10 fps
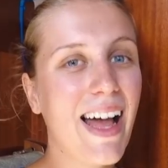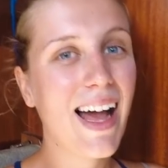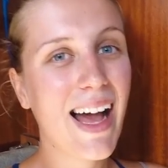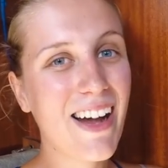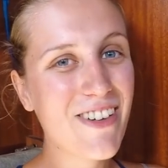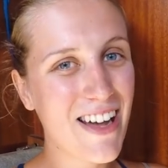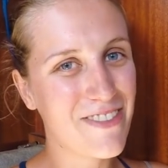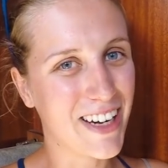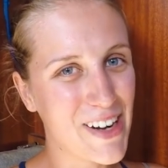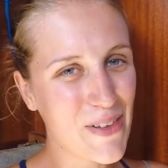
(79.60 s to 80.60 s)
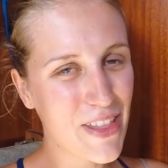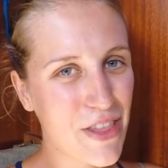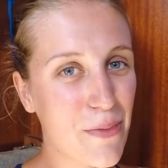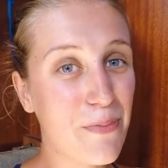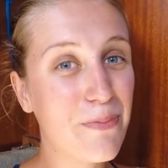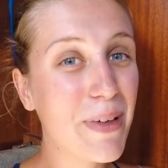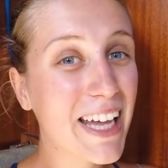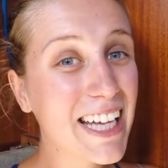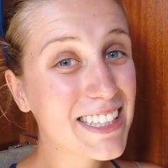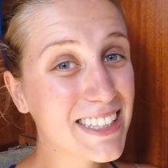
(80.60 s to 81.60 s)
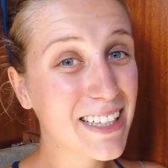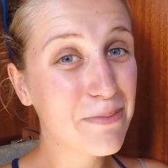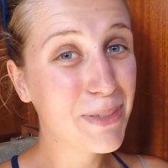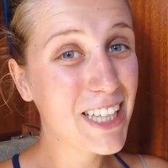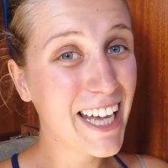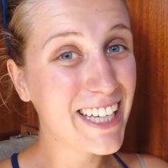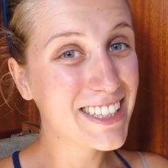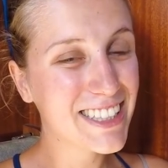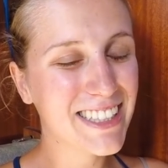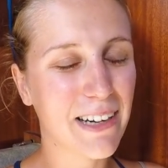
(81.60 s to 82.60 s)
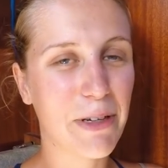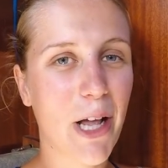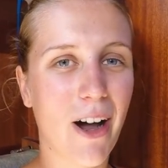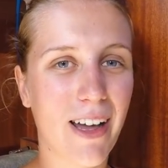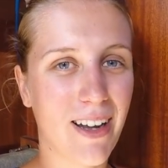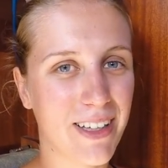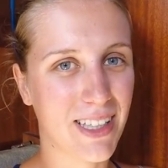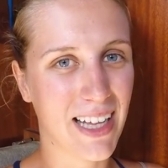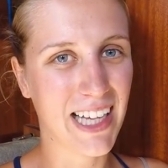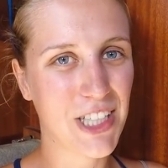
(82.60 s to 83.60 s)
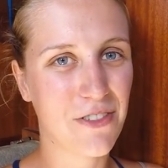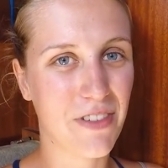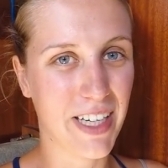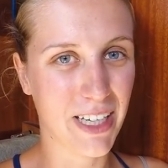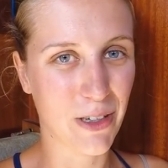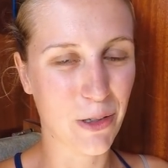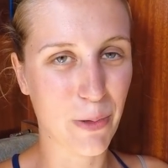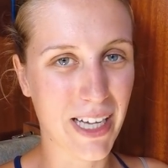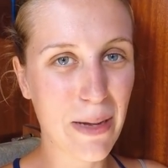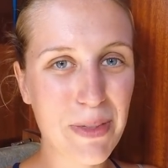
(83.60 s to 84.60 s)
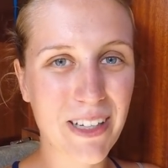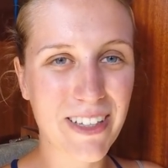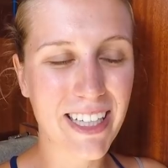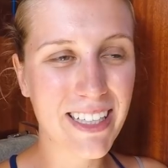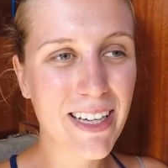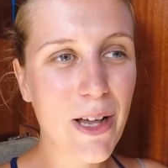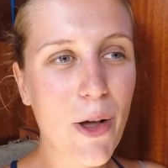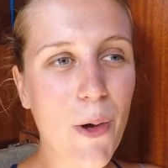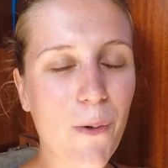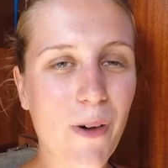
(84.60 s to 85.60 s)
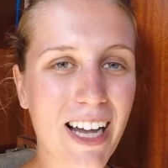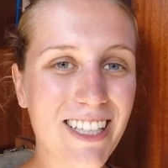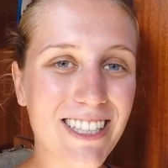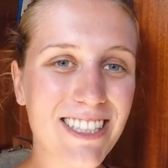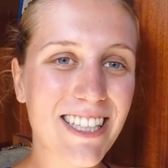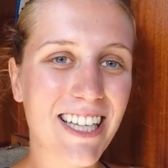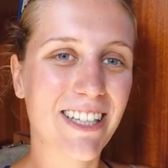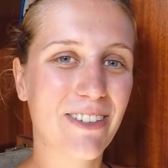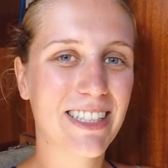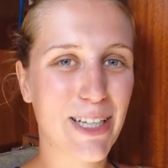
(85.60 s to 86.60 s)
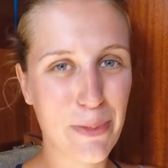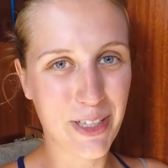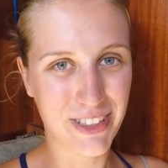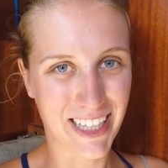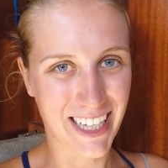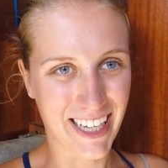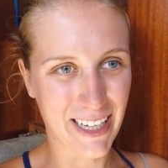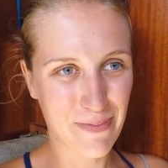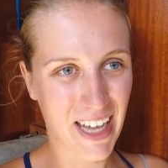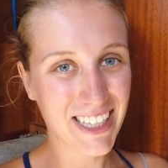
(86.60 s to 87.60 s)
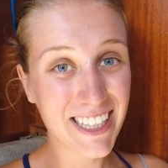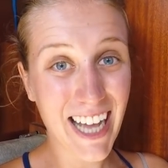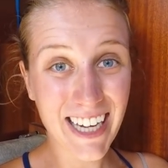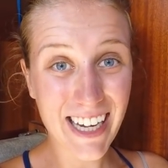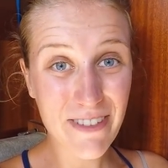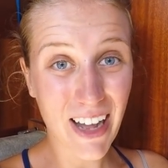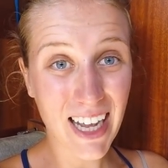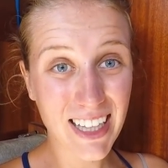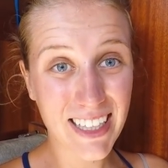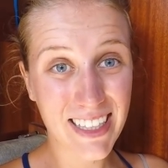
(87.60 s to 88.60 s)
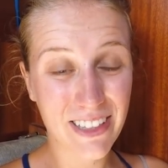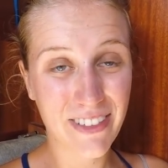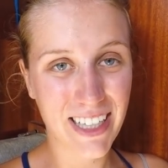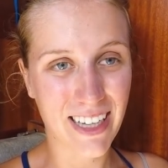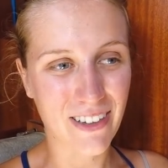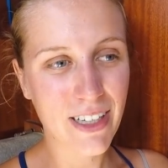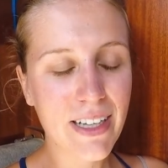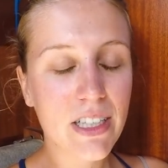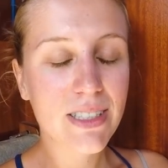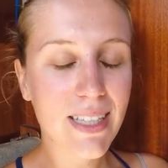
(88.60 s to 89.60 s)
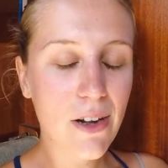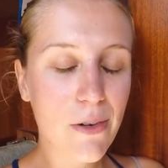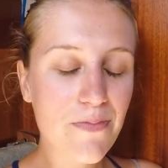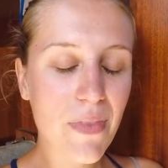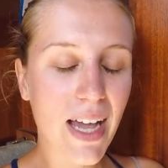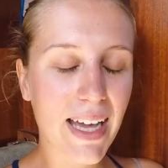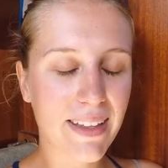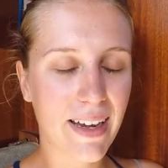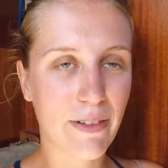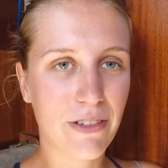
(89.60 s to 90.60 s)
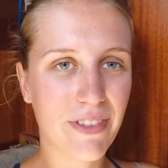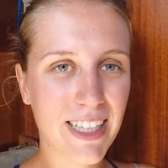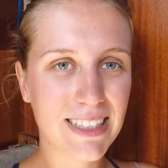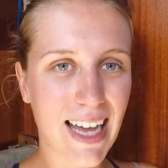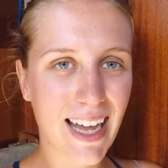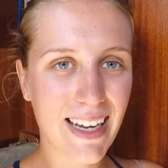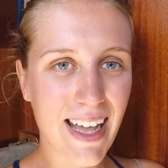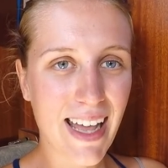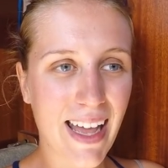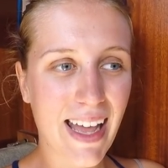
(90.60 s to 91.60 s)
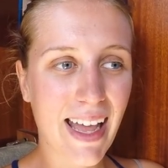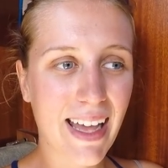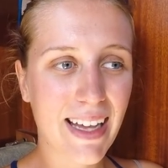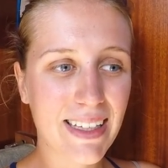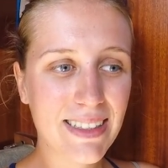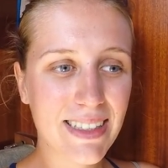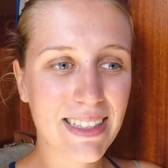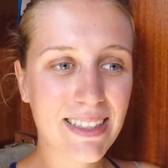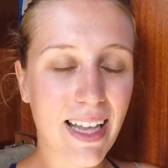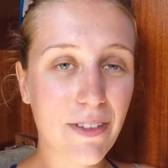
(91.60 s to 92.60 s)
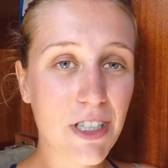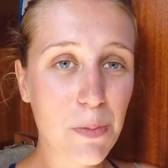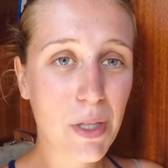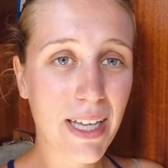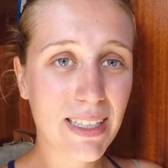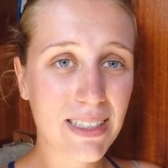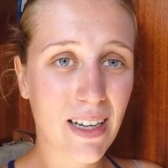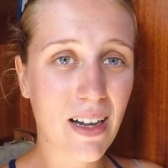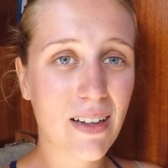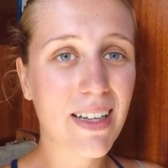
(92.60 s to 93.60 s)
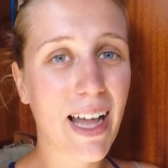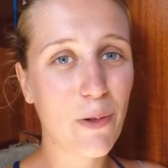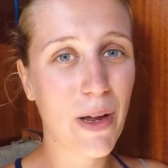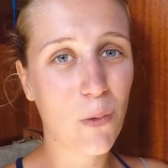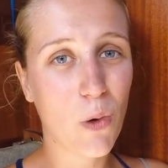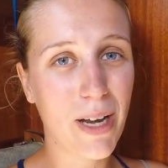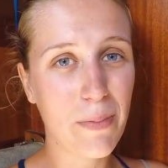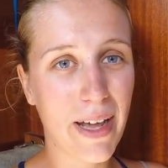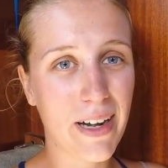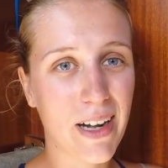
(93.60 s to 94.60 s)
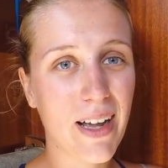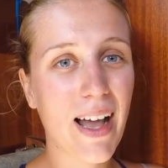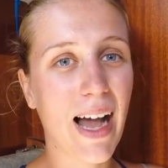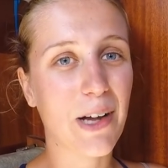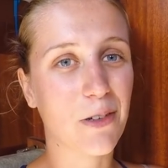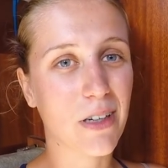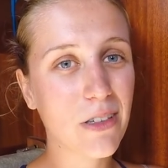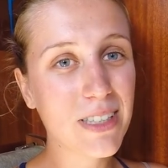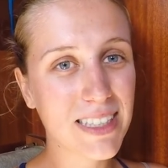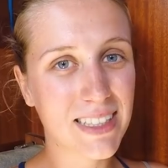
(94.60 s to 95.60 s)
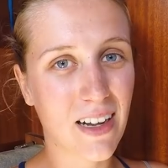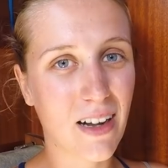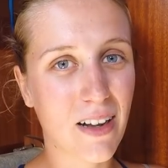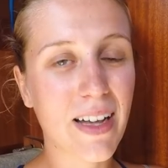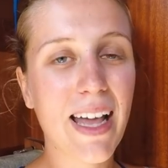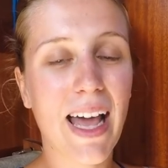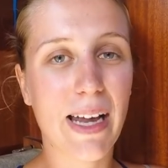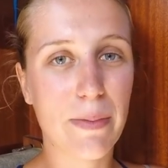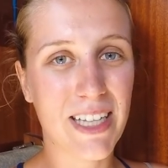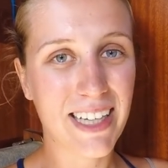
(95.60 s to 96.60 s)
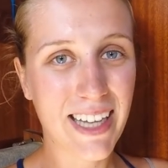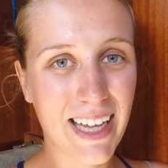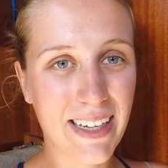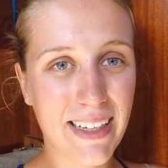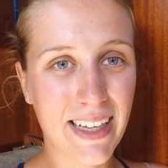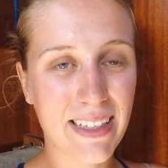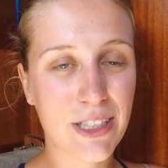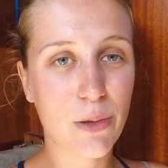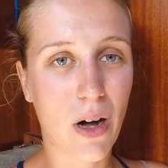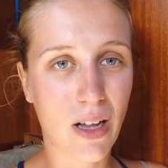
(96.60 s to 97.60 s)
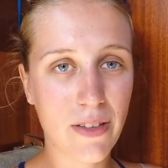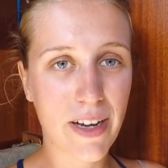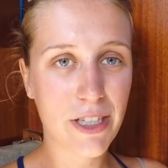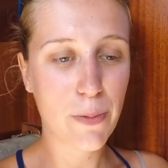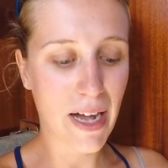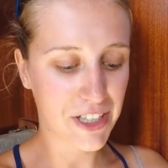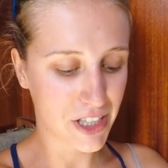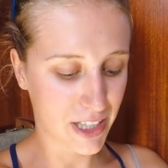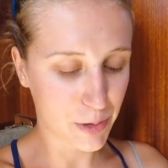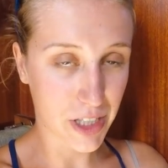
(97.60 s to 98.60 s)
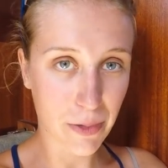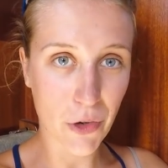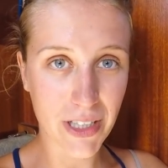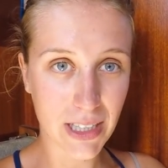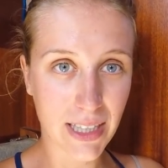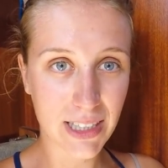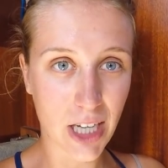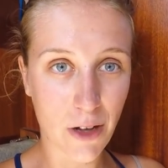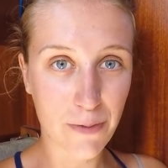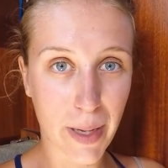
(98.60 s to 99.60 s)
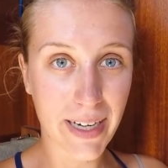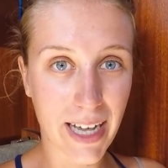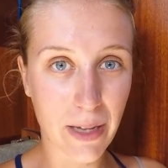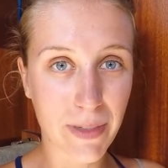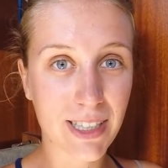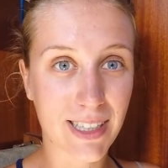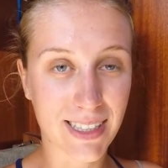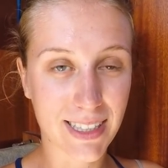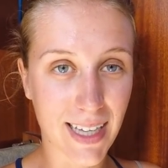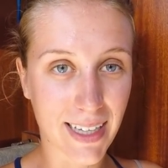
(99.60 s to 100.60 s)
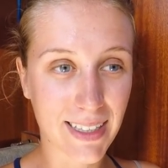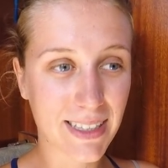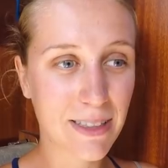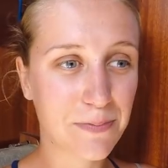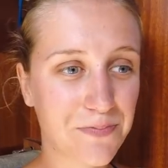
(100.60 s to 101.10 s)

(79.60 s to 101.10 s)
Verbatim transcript: However, the biggest complaint that we got on the last video we uploaded was that there was no music in it. I didn't add any violin to the video, so I thought I would fix that, and instead of just playing a song, I went one better. I wrote a song, and I'm dedicating it to all of our new Patreons, which I'm going to list off by name in just a second.